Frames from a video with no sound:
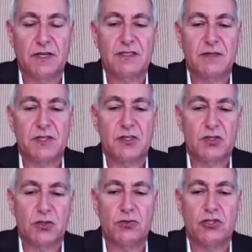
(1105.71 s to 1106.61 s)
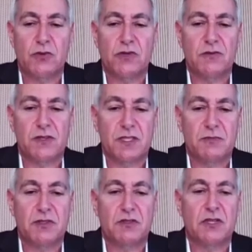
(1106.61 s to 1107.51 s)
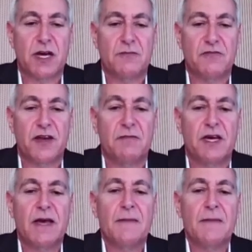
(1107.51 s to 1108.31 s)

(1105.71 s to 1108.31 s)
something soon showing you the typical time frame.